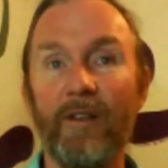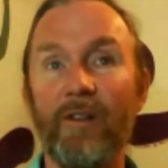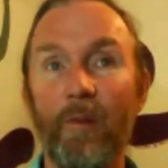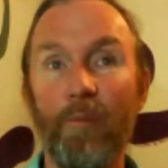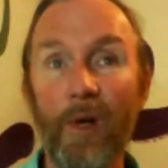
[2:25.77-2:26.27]
And that
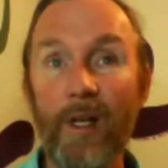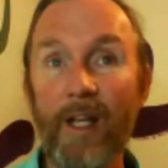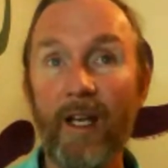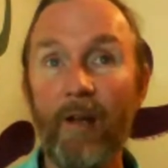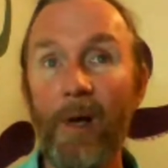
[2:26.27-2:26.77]
there's a
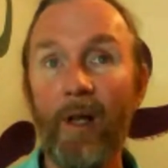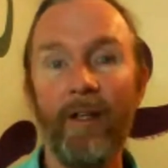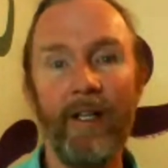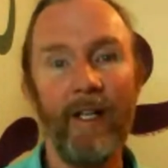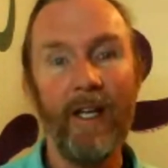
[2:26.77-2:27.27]

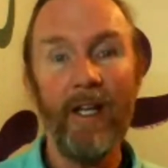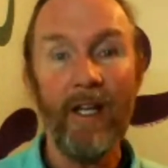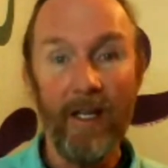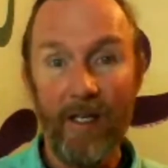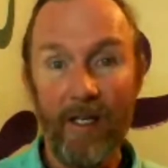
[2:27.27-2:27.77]
predictability
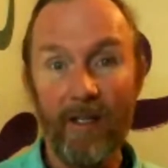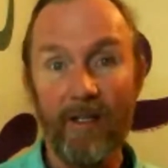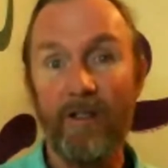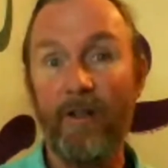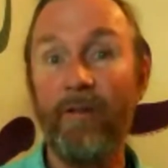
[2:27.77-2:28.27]

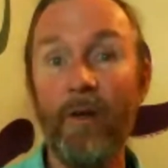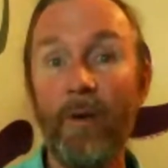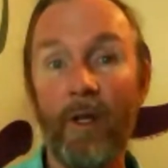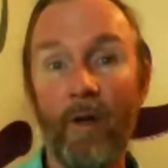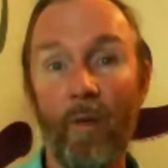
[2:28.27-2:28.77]
to
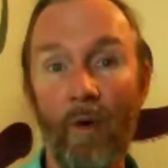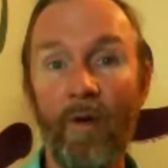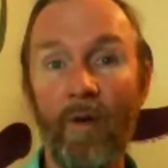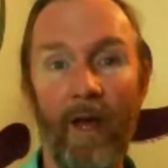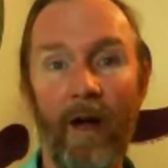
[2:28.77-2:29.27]
viewing the
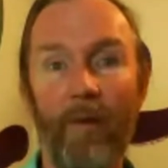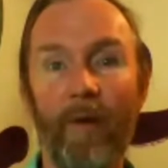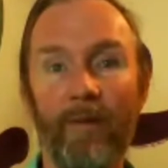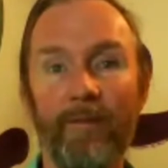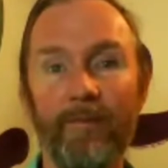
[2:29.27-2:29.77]
world that
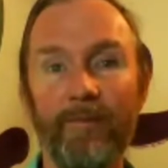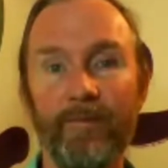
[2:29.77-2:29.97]
way.